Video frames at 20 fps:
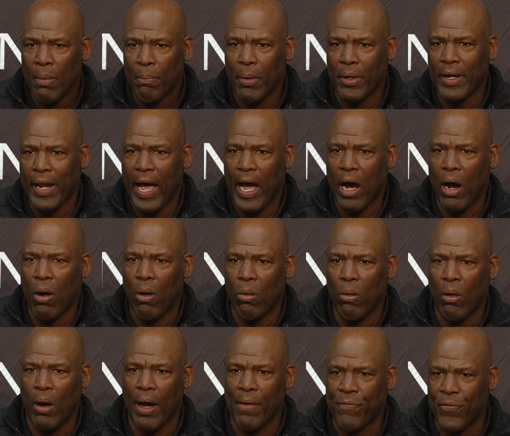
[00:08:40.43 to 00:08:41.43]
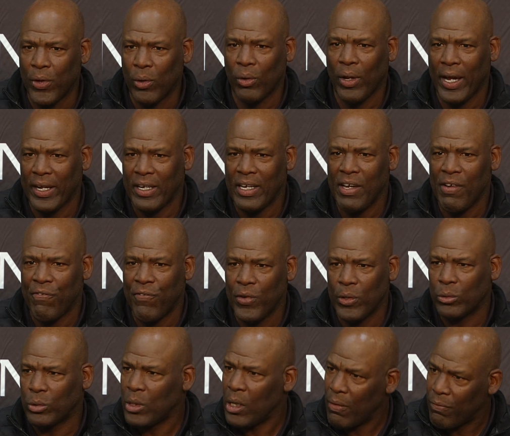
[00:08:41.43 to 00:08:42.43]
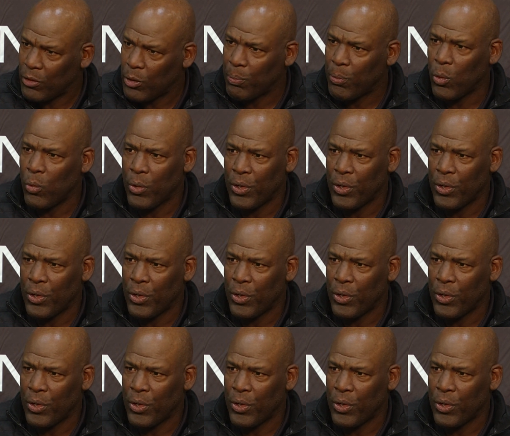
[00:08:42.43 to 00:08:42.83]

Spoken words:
But now I feel like he feels comfortable